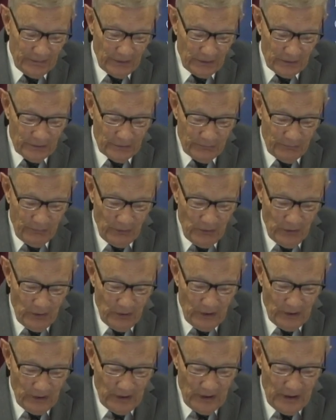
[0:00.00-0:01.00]
verse
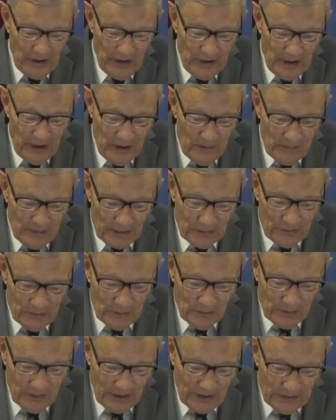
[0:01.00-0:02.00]
4. But
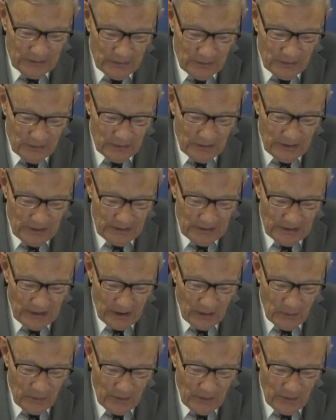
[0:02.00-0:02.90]
you are doing